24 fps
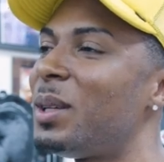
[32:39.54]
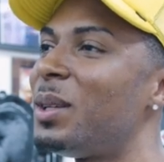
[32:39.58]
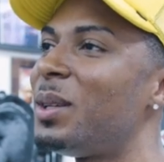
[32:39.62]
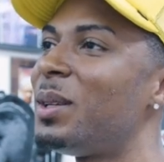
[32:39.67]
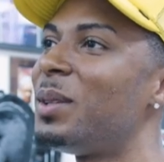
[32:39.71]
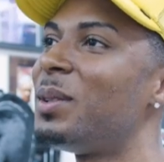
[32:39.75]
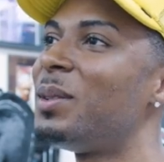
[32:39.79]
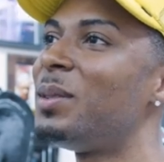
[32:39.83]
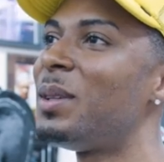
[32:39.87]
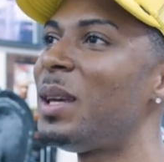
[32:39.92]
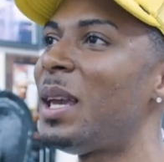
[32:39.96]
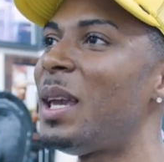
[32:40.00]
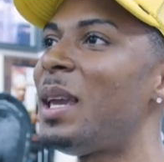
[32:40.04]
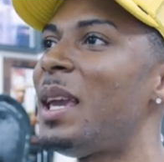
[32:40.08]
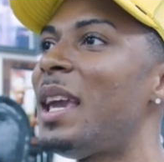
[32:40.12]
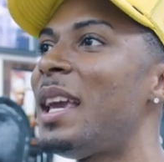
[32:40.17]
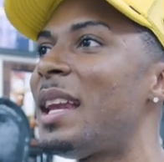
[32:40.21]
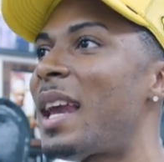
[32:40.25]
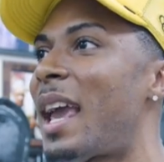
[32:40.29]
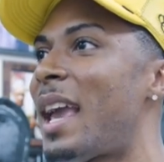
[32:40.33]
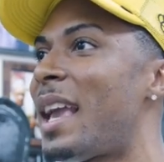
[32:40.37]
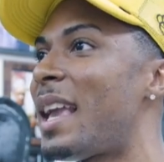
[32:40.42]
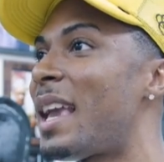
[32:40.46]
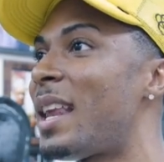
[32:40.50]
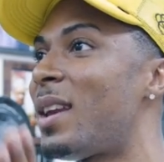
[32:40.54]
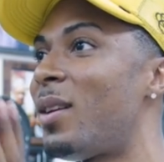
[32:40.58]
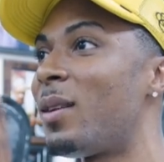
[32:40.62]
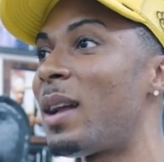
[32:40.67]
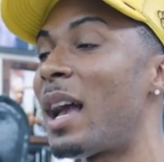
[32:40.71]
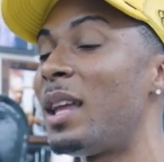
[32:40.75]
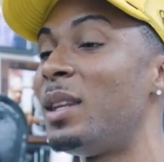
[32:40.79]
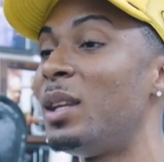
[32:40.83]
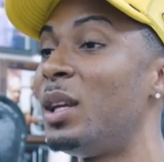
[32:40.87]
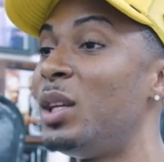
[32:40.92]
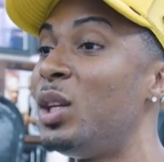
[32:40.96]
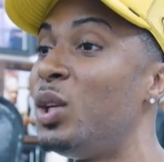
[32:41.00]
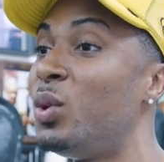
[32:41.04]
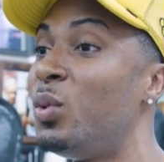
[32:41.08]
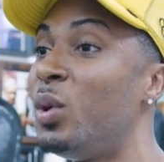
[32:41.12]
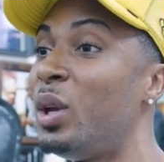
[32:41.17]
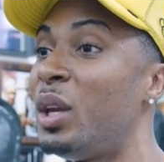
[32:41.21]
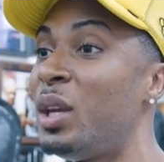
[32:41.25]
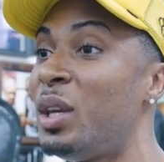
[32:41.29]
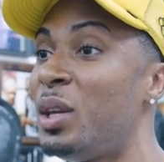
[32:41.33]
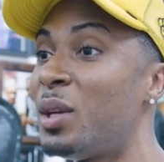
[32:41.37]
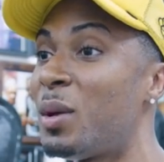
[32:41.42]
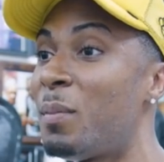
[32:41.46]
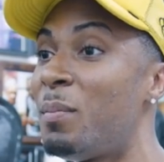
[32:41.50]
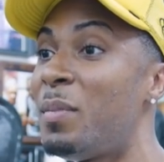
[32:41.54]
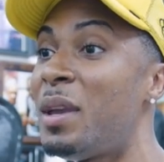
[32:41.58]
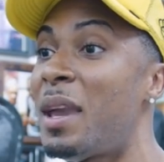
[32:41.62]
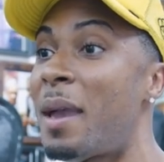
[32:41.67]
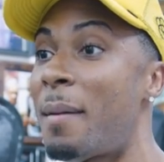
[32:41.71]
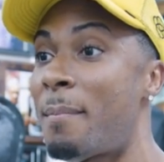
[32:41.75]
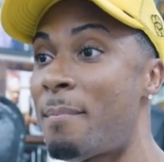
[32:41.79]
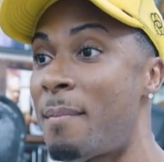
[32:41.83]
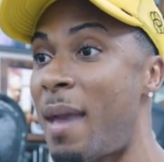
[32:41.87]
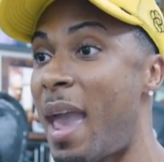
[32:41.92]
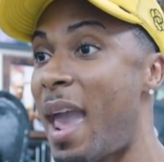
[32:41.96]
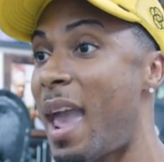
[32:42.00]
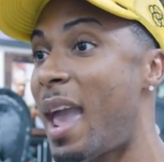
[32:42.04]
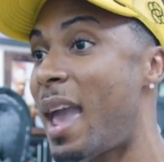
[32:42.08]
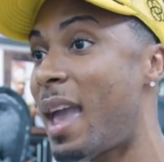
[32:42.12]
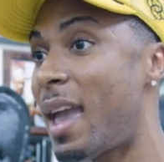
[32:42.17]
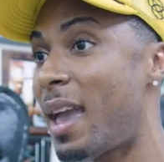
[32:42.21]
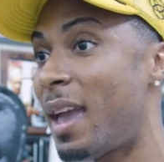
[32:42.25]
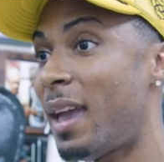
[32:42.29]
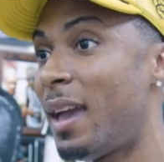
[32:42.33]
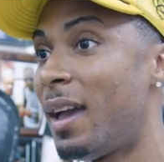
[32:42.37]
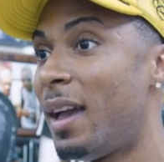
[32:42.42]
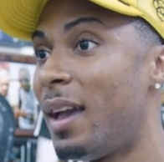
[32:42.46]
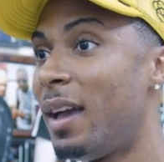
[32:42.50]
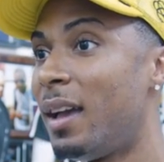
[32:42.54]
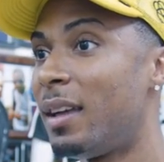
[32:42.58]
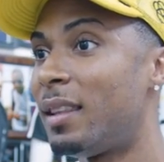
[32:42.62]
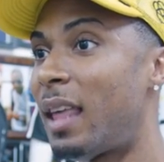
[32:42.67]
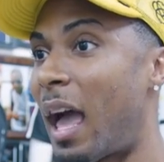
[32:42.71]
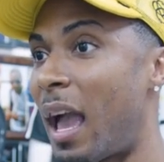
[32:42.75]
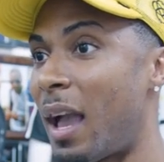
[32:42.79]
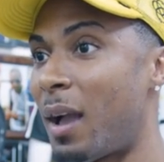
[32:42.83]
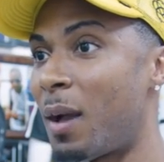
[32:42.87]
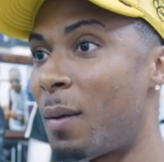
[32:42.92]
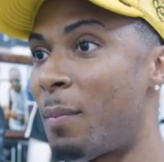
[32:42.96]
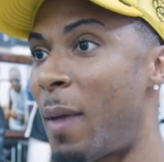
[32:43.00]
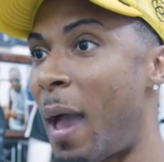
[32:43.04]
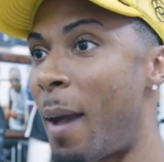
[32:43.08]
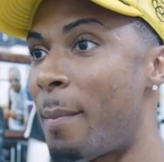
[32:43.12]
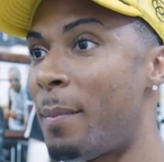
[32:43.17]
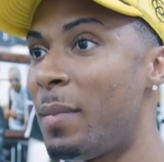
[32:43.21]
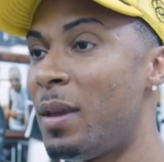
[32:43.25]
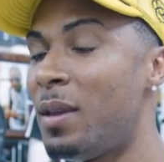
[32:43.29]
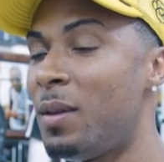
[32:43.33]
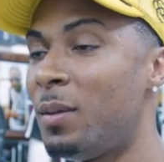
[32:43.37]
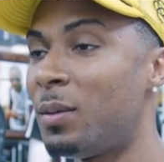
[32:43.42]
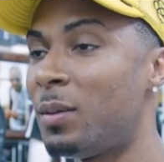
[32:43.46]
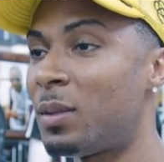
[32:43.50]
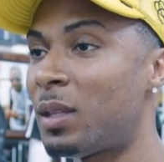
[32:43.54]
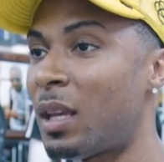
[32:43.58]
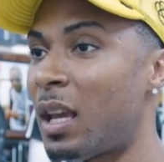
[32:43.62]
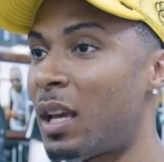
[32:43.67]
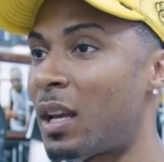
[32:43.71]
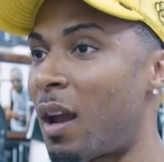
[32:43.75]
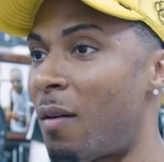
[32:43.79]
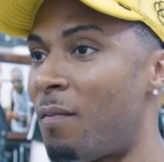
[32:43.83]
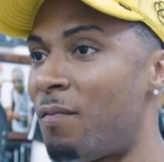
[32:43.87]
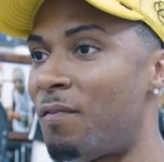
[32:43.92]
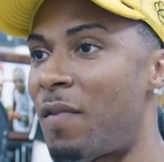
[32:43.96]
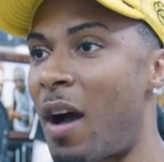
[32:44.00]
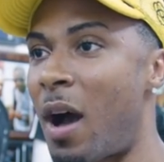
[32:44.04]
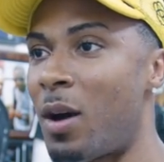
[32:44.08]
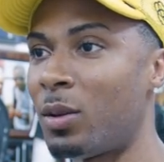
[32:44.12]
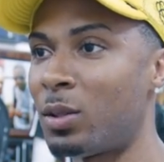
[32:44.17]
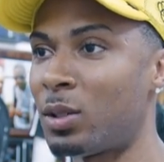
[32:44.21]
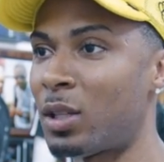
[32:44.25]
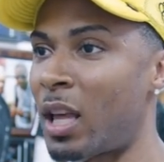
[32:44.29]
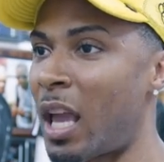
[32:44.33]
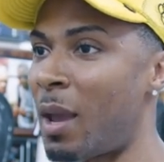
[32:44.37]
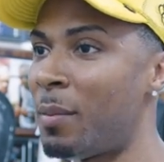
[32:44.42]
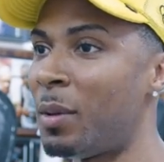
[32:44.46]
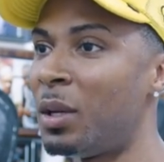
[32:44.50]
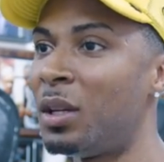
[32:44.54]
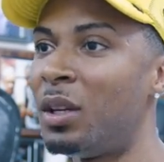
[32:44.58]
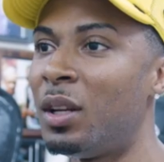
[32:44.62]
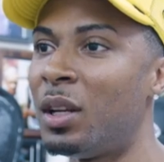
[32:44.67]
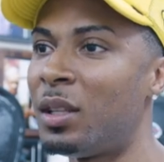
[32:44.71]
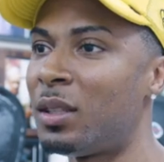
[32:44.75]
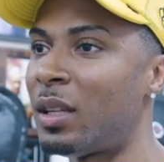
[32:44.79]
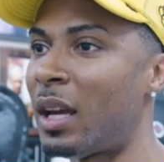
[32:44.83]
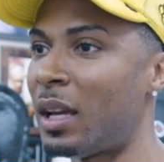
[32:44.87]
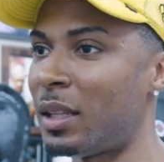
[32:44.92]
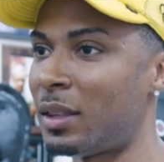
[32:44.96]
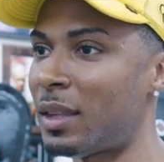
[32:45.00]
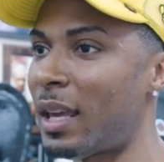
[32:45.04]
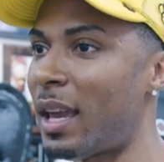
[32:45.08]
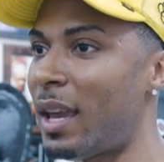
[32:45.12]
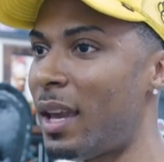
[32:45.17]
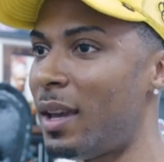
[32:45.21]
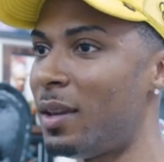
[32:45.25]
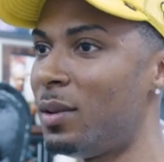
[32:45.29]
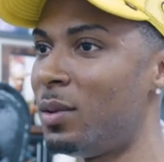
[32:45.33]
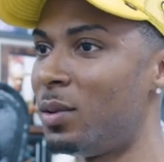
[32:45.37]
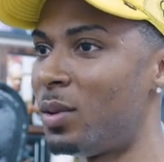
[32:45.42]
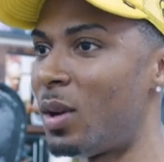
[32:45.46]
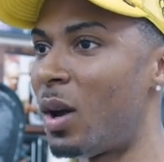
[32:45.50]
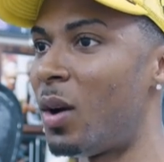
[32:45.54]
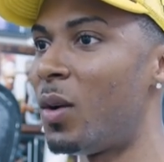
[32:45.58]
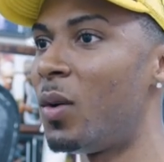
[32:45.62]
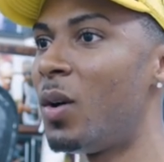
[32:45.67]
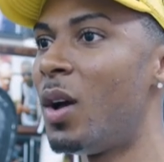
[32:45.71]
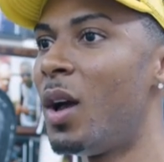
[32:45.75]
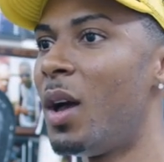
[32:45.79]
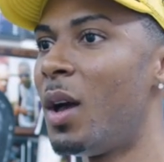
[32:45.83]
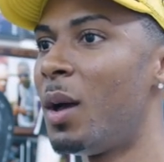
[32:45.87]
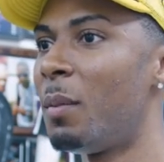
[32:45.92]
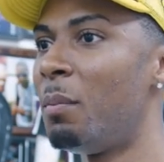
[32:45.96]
well, it don't got nothing to do with him being mad, like about me saying I'm false claiming nothing like that, you know.